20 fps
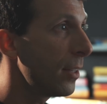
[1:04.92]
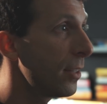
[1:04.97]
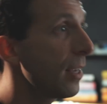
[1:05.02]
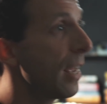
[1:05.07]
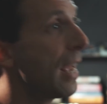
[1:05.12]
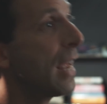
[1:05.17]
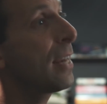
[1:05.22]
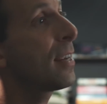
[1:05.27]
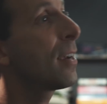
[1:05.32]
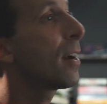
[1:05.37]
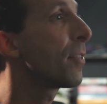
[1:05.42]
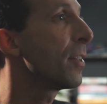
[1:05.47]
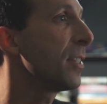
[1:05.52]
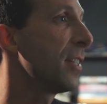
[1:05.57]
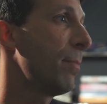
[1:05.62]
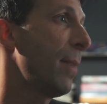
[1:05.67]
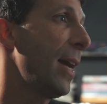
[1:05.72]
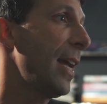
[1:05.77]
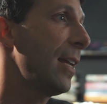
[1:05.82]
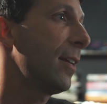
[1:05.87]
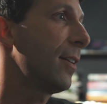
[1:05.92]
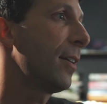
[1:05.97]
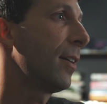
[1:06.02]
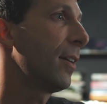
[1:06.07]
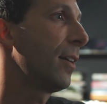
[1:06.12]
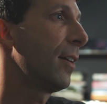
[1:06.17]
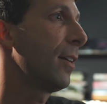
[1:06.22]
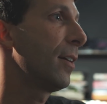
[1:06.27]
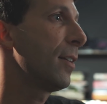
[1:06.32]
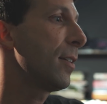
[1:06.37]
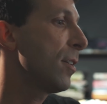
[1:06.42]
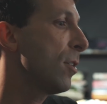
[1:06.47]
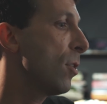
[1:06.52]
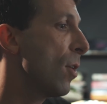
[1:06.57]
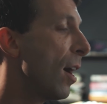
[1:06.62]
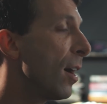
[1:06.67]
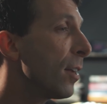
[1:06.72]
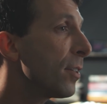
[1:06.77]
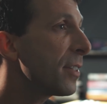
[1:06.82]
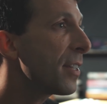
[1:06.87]
to any other domain. You
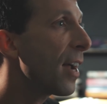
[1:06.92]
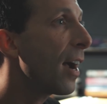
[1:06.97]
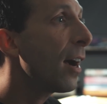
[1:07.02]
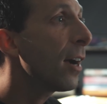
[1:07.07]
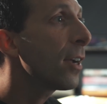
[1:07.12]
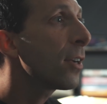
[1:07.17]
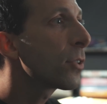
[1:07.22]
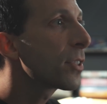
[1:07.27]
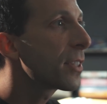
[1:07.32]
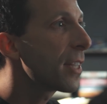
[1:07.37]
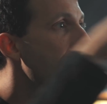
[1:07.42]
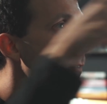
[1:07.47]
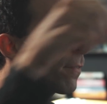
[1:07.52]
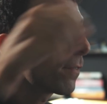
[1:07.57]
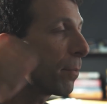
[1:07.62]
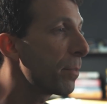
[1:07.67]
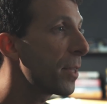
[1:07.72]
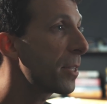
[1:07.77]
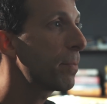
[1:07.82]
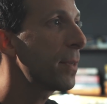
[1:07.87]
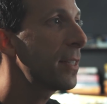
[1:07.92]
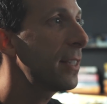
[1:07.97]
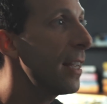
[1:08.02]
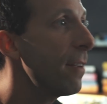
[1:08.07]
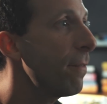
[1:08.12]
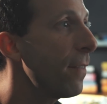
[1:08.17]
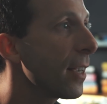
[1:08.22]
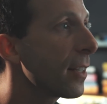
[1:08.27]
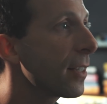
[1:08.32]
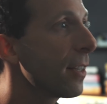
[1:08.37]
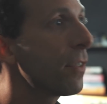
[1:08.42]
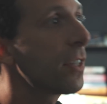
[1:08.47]
untie yourself from the specifics